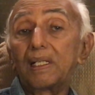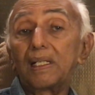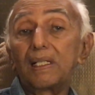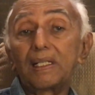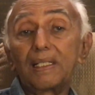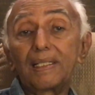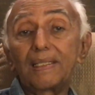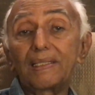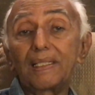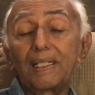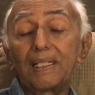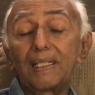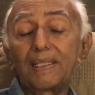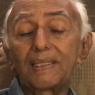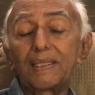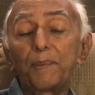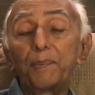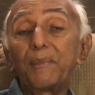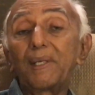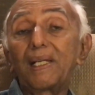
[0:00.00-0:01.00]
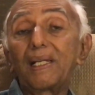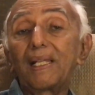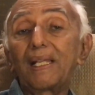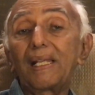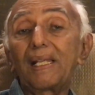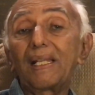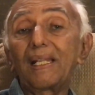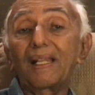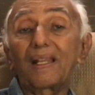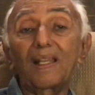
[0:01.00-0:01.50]
is
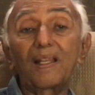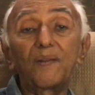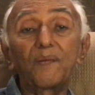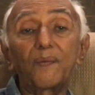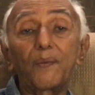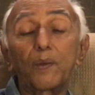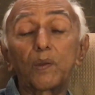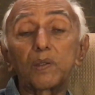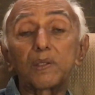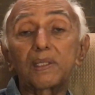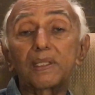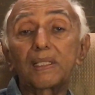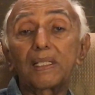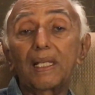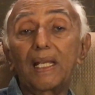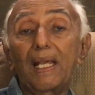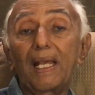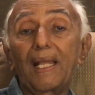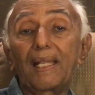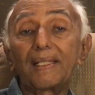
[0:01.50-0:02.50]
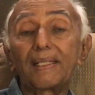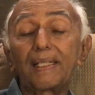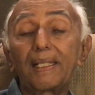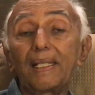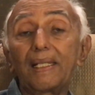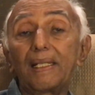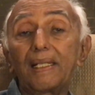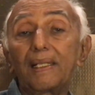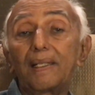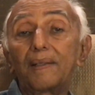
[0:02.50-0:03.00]
immediately reinforced, and
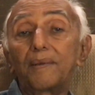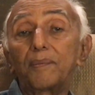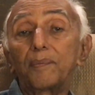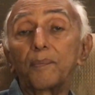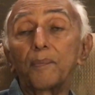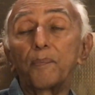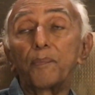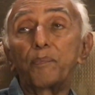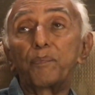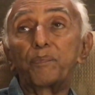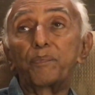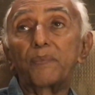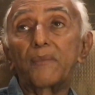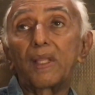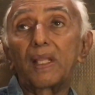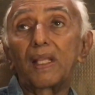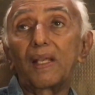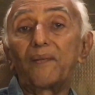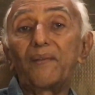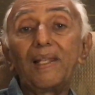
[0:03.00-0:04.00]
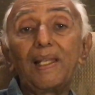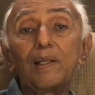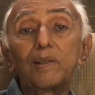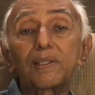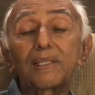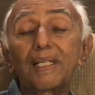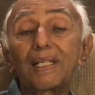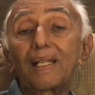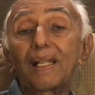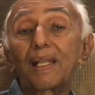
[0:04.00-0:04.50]
the
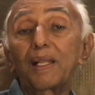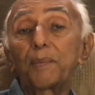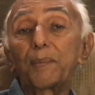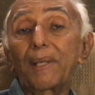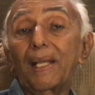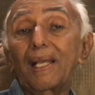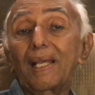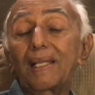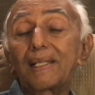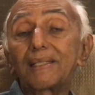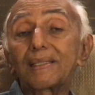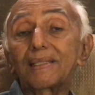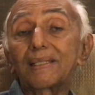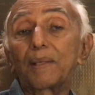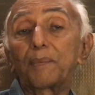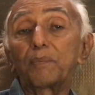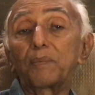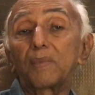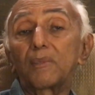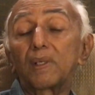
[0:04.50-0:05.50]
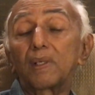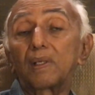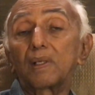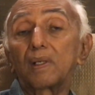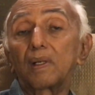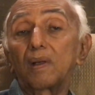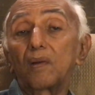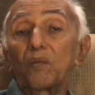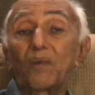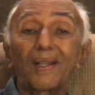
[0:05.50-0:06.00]
evolutionary mechanism
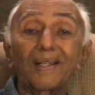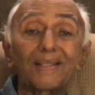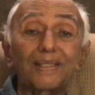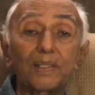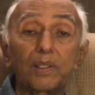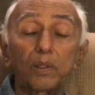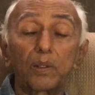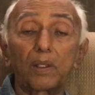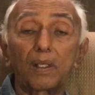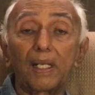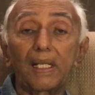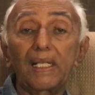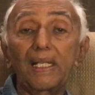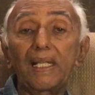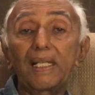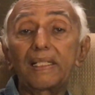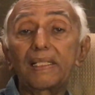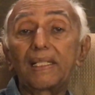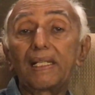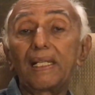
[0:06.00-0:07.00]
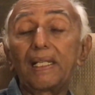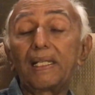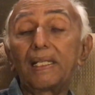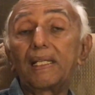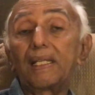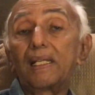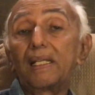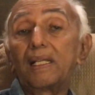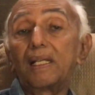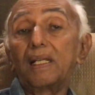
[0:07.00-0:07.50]
works to create the
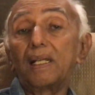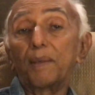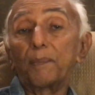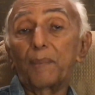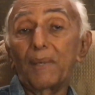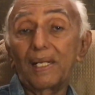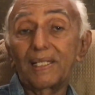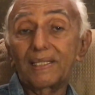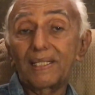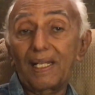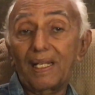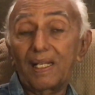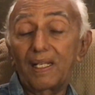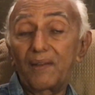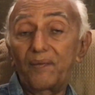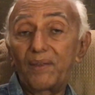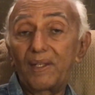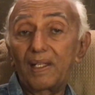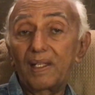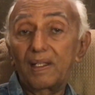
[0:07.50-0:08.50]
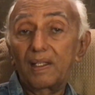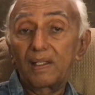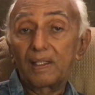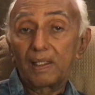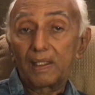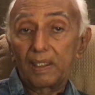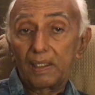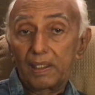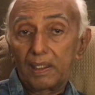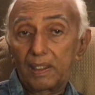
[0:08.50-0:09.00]
pleasure giving
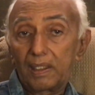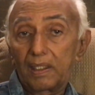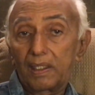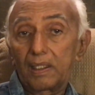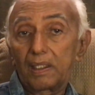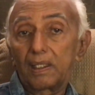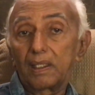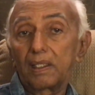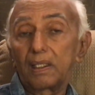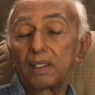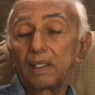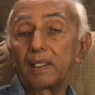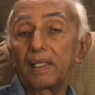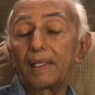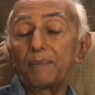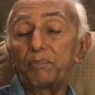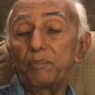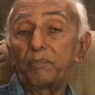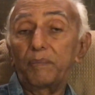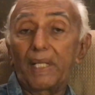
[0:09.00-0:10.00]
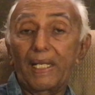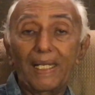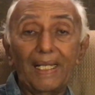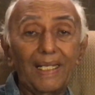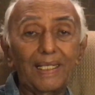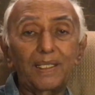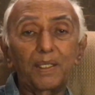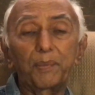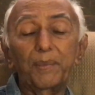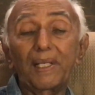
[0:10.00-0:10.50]

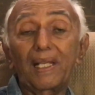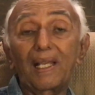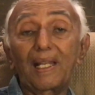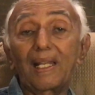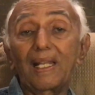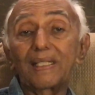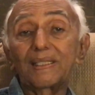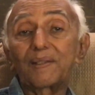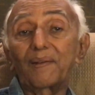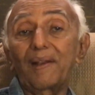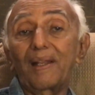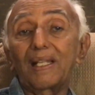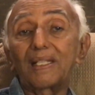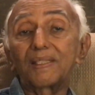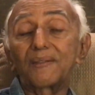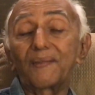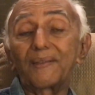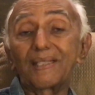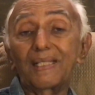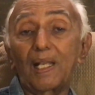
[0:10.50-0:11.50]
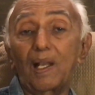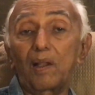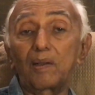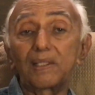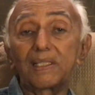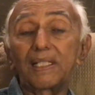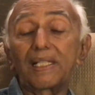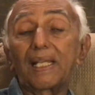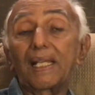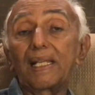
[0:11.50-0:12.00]
anatomical as well as
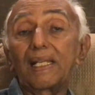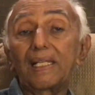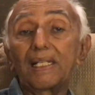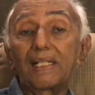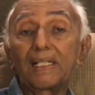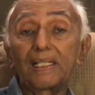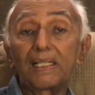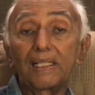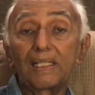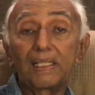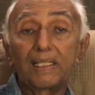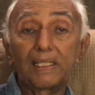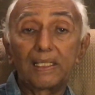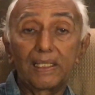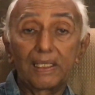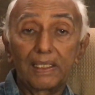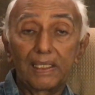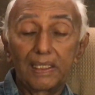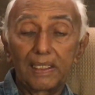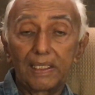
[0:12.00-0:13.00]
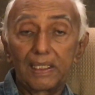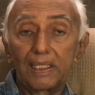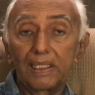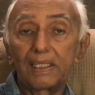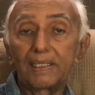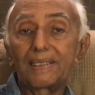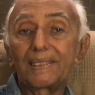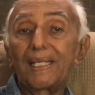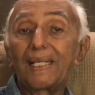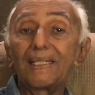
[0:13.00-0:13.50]
physiological
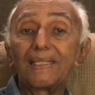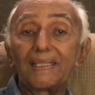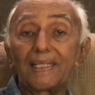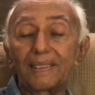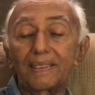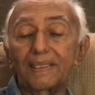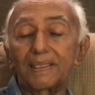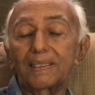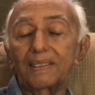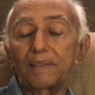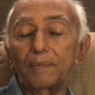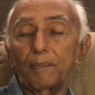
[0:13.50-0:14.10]
changes.